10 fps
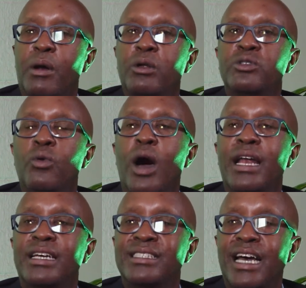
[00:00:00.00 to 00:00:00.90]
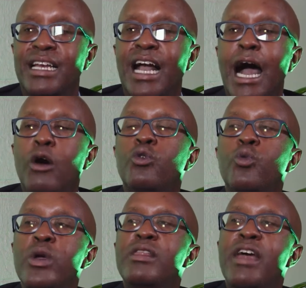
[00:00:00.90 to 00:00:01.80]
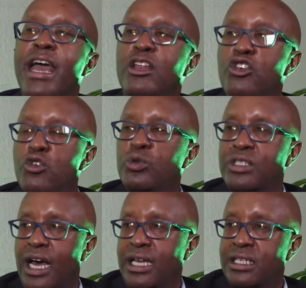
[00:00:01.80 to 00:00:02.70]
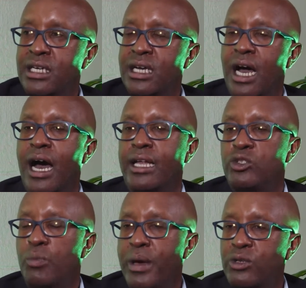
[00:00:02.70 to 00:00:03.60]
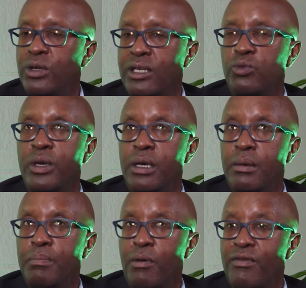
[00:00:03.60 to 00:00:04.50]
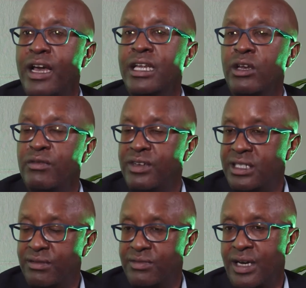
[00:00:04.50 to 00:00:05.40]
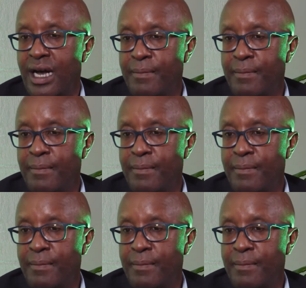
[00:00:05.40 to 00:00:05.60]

but also understanding how do we then use that to make sure that we provide innovative